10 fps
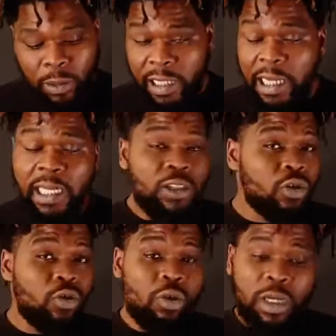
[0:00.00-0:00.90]
In high
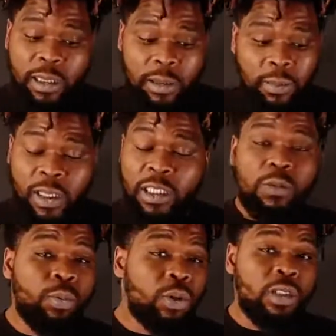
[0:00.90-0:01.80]
school, I played
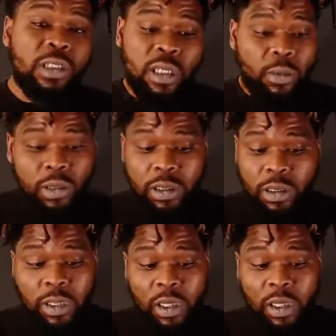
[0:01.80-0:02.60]
sports, and I wasn't